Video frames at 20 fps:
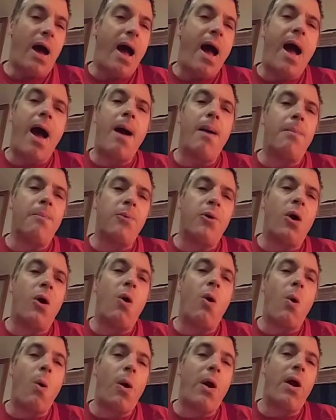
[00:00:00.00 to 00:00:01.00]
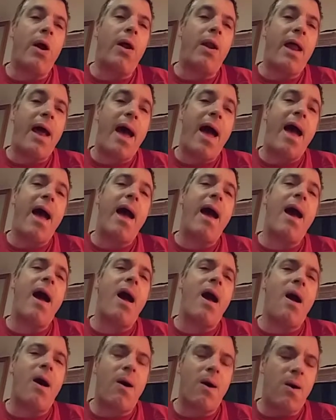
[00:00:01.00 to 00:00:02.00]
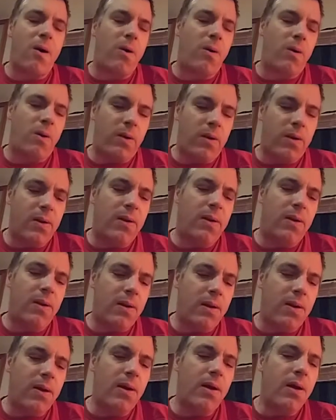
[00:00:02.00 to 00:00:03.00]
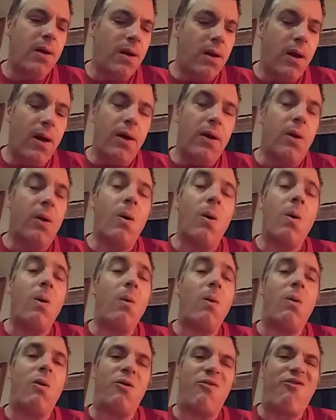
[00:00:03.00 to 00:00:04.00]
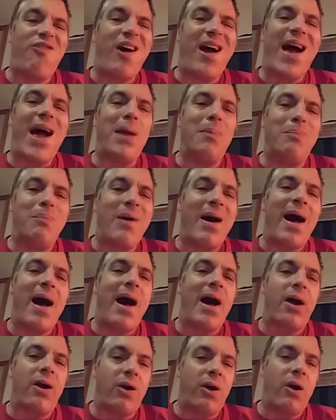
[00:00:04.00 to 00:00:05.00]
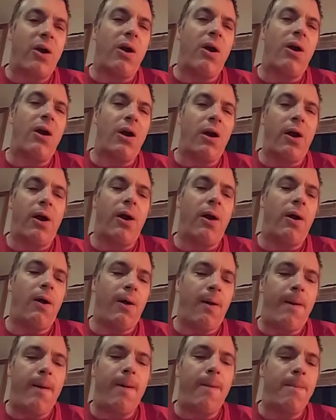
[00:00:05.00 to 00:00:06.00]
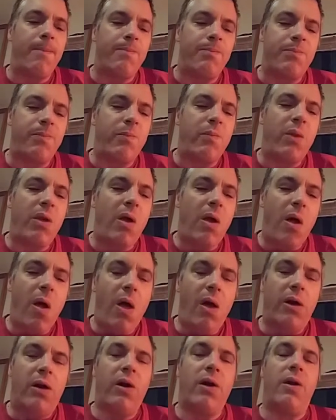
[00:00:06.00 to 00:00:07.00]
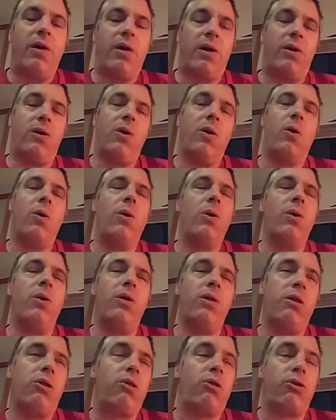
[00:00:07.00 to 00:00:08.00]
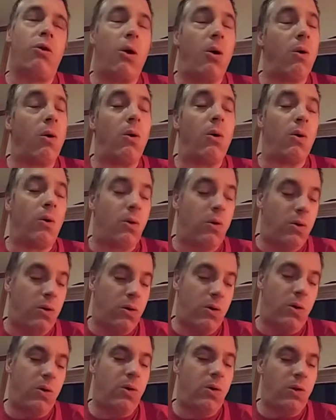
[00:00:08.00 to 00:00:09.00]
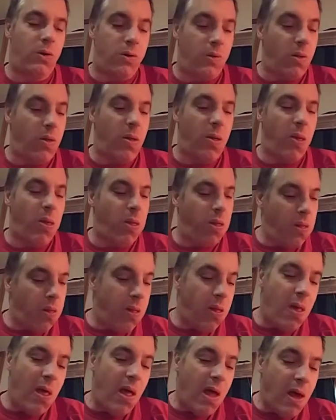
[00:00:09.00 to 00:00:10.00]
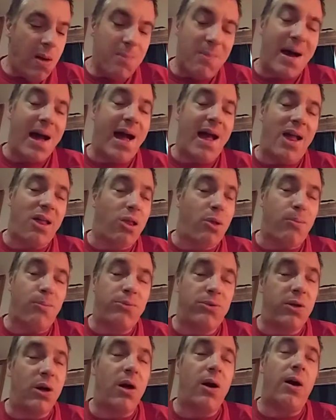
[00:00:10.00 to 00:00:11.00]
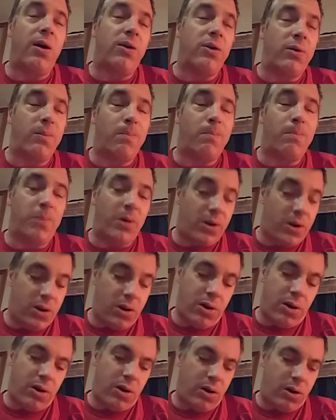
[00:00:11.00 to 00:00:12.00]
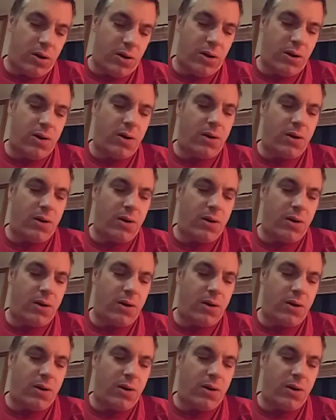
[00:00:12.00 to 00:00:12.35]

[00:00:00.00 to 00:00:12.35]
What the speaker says: I'm going out, gonna find my girl, gonna go to the store, buy some Thunderbird,